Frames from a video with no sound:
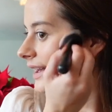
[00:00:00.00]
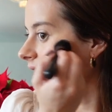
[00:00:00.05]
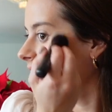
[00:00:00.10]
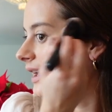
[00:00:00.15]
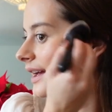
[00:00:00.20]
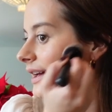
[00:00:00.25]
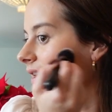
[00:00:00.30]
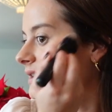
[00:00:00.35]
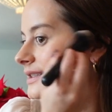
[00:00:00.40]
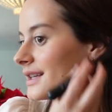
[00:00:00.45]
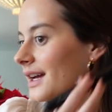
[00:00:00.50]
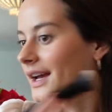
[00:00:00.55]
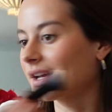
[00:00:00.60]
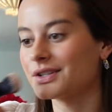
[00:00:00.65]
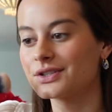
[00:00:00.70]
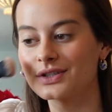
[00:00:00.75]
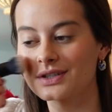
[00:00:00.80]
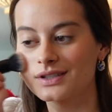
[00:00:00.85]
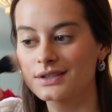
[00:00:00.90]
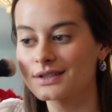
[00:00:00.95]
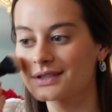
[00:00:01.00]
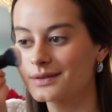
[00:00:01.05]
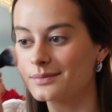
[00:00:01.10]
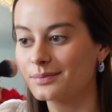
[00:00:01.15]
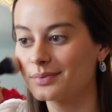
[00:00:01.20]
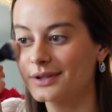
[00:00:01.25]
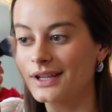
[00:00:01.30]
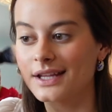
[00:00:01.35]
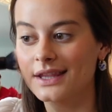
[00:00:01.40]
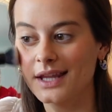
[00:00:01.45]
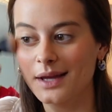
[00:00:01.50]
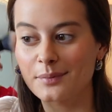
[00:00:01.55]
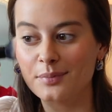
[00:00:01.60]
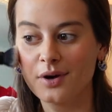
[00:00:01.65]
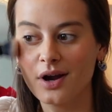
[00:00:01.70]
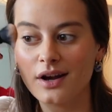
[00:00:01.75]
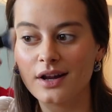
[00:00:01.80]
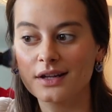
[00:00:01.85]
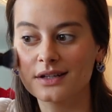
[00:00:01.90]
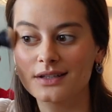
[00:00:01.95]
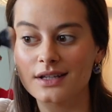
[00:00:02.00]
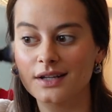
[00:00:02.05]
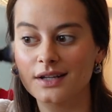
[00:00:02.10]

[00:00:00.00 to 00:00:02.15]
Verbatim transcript: and I just blend that product